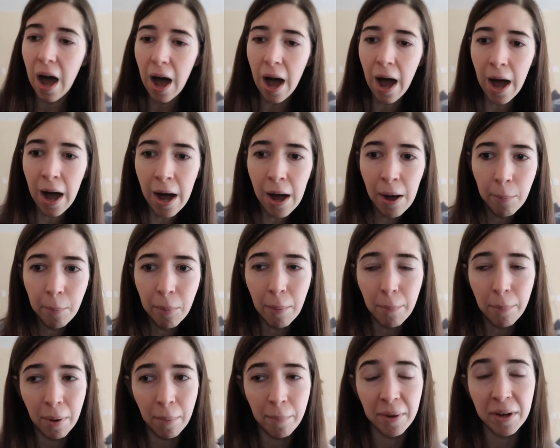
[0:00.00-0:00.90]

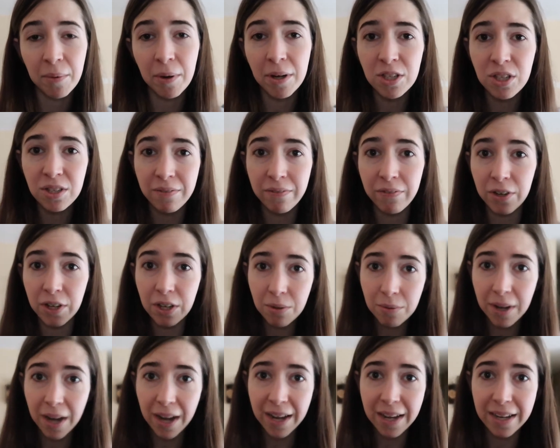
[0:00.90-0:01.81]
But my question for
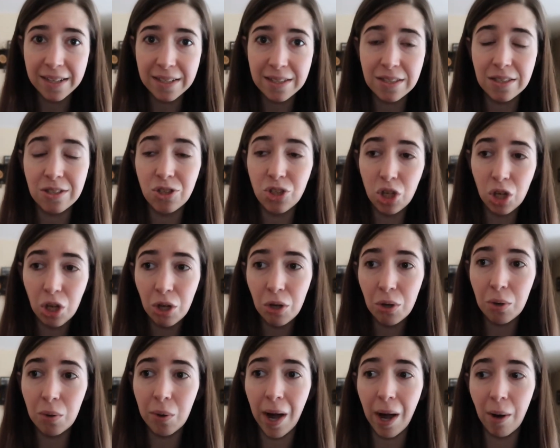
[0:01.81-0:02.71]
you guys
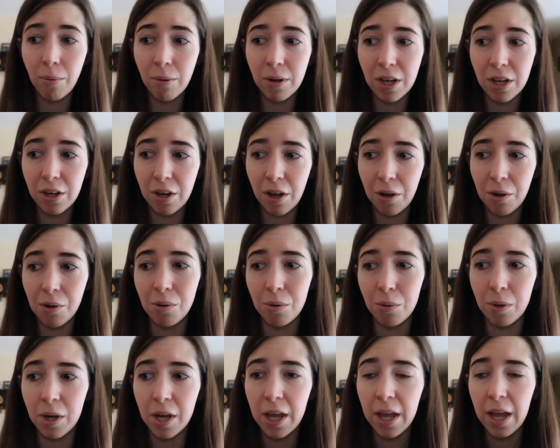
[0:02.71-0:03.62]
too, I want to
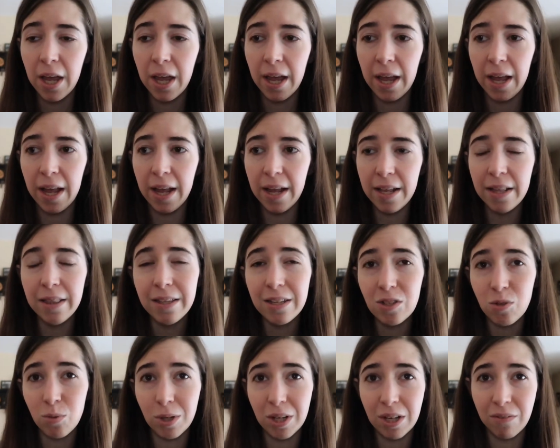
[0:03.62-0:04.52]
know, in
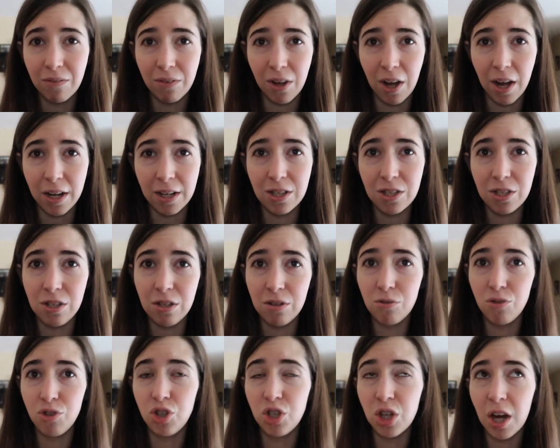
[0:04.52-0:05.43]
these reading vlogs, do
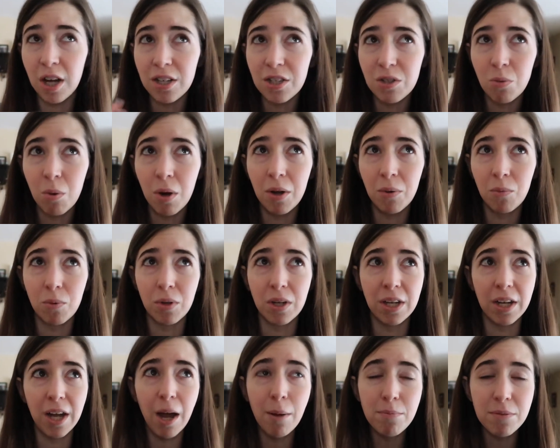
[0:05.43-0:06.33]
you just want
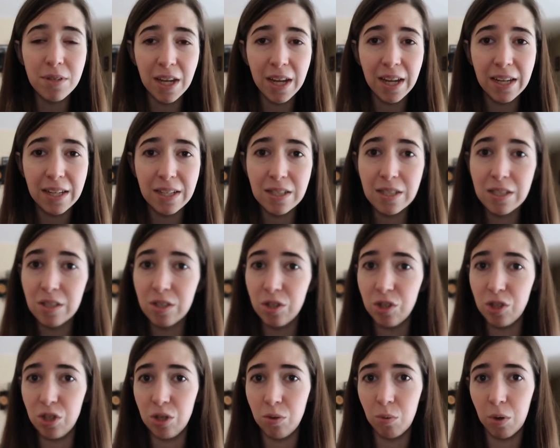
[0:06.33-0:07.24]
reading updates?
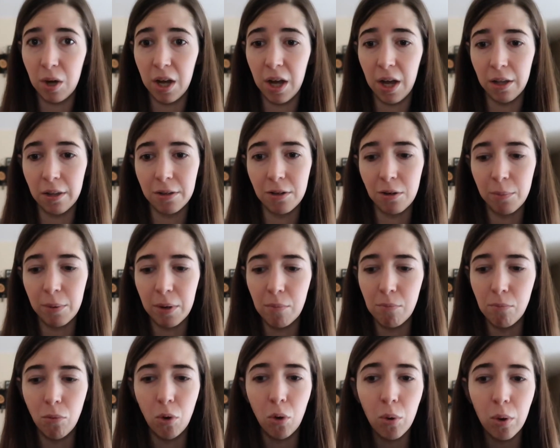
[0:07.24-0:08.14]
Do you want a little bit
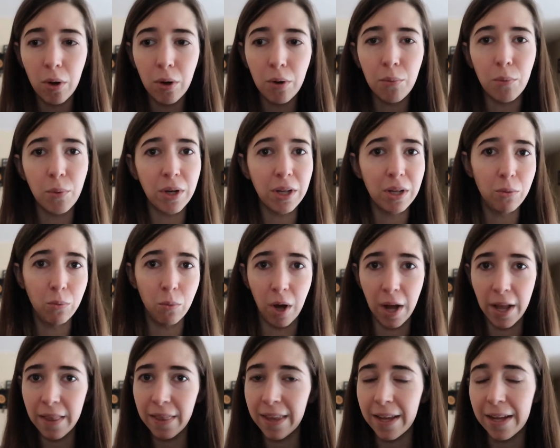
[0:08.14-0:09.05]
more? What do you want?